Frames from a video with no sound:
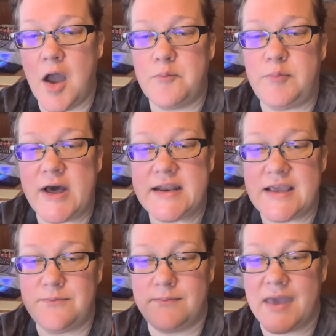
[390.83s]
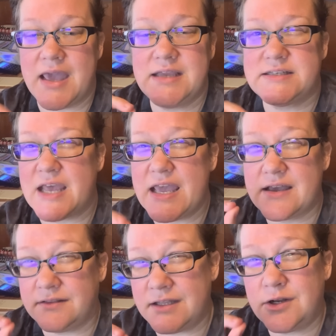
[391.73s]
But it may take
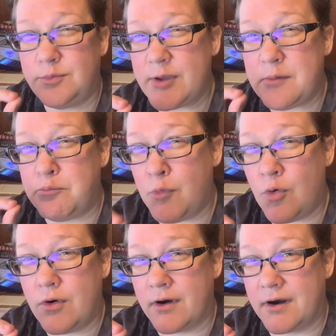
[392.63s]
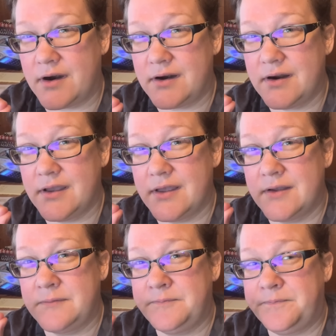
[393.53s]
a little bit more
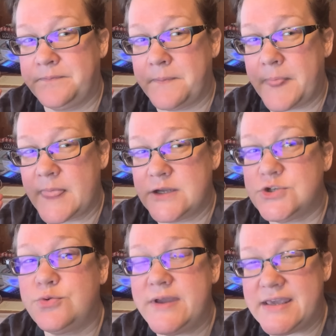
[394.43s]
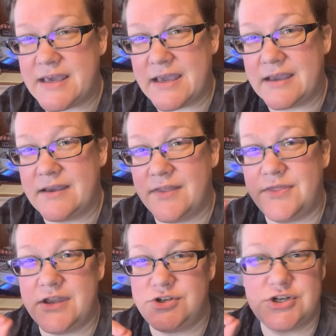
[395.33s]
tweaking
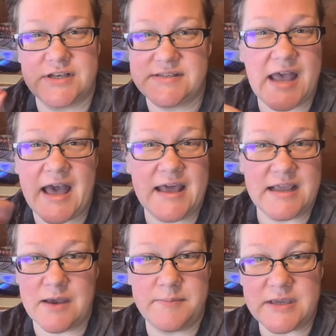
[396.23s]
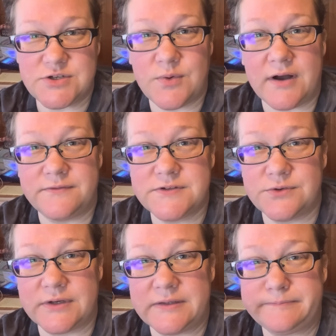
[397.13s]
than just adding a B12
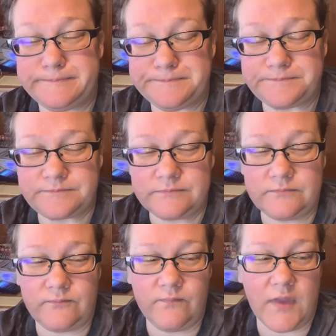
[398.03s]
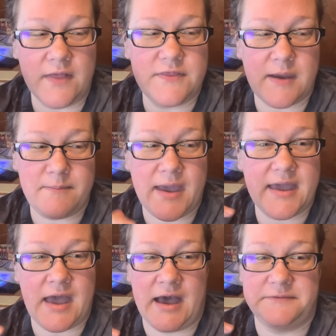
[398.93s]
to it. They may
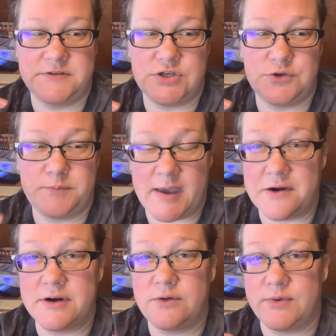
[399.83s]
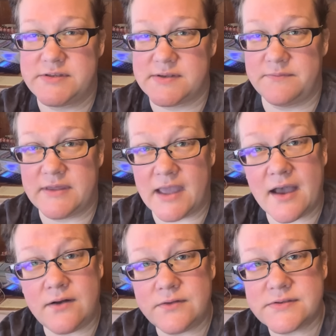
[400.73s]
have to pair it with something
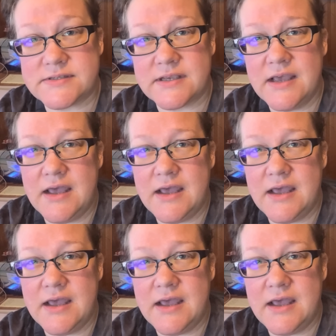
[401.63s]
else.